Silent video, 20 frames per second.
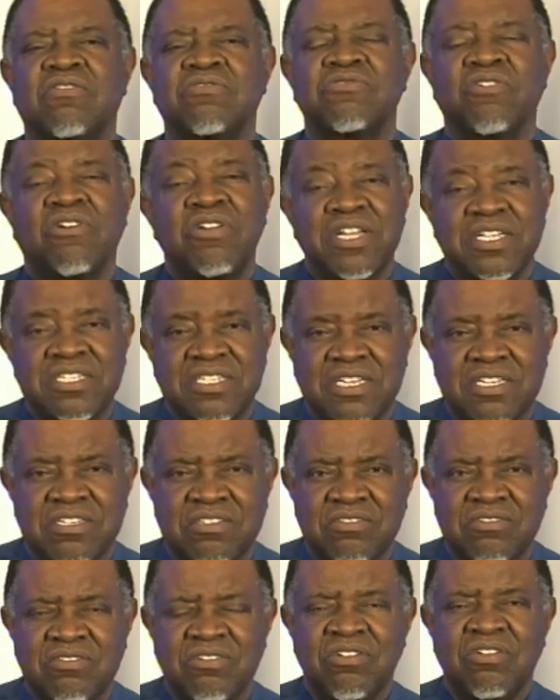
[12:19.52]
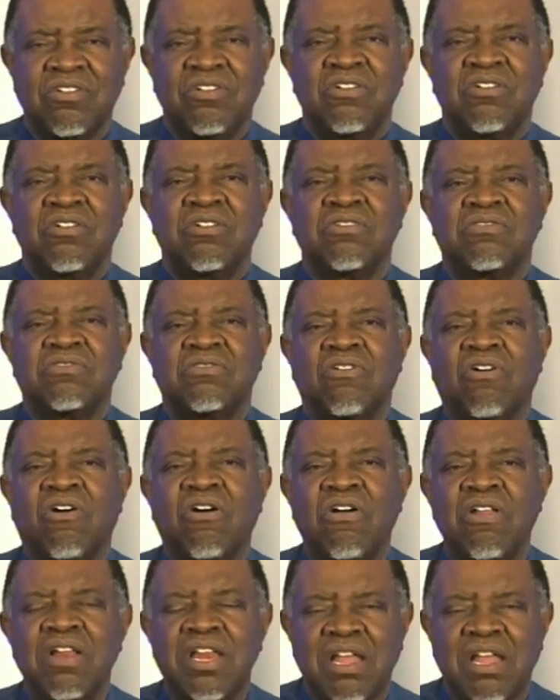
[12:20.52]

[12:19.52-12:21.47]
condolences to all